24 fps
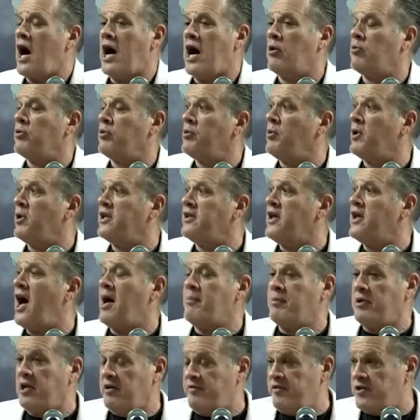I don't really want to
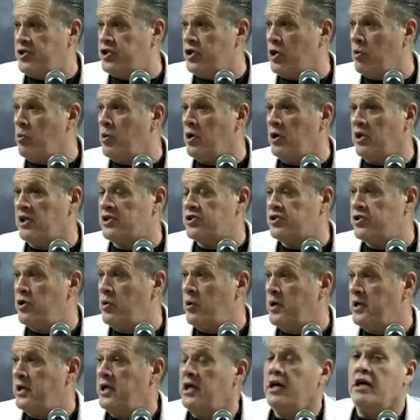die, but if it's your will, let's
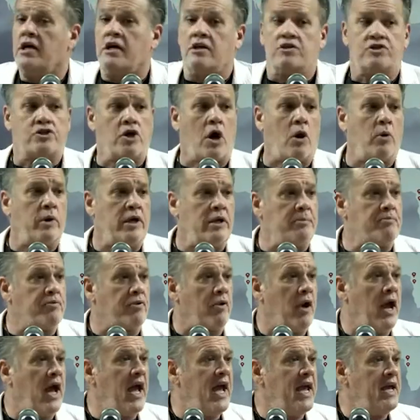do it. So he
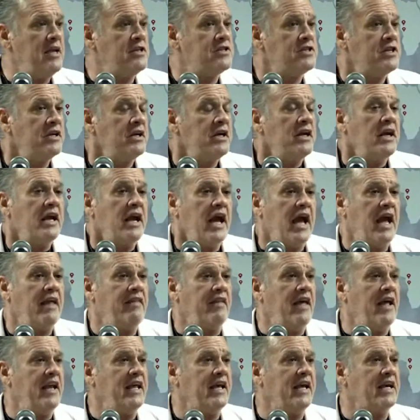prays,
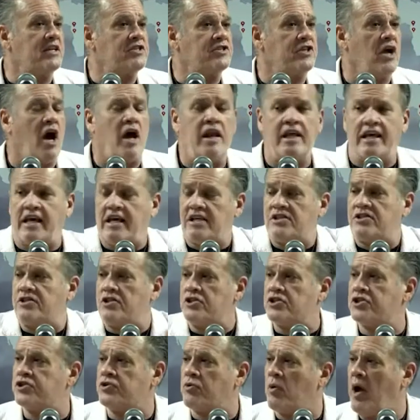and then he gets done. He gets
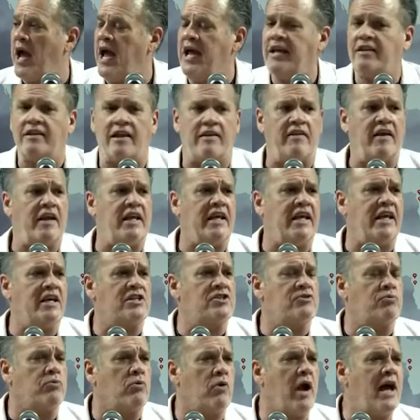the strength, and then he
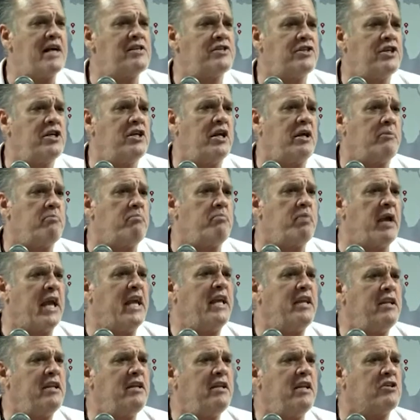gets rested and
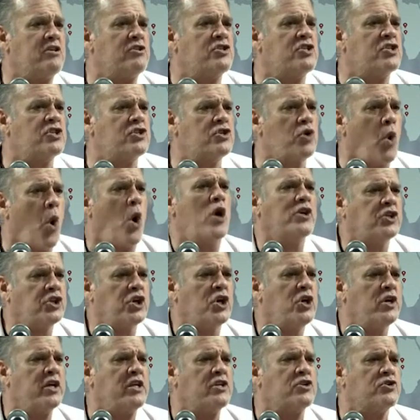beaten and
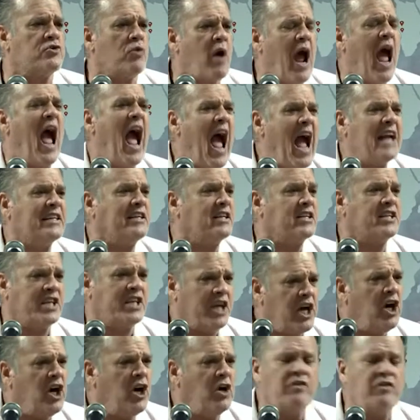tortured and dragged and
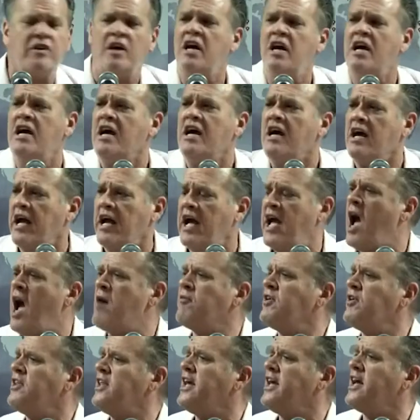killed.
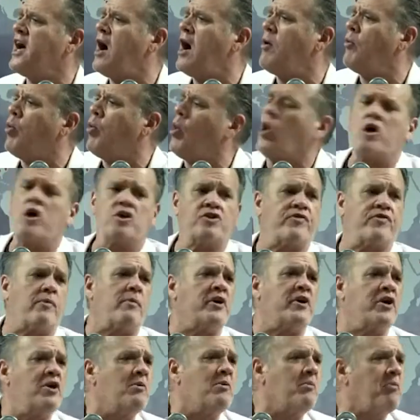Everything got worse from
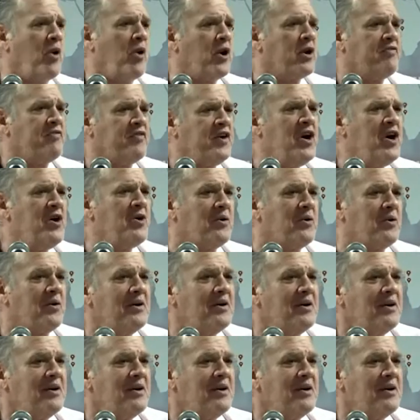a human point of view.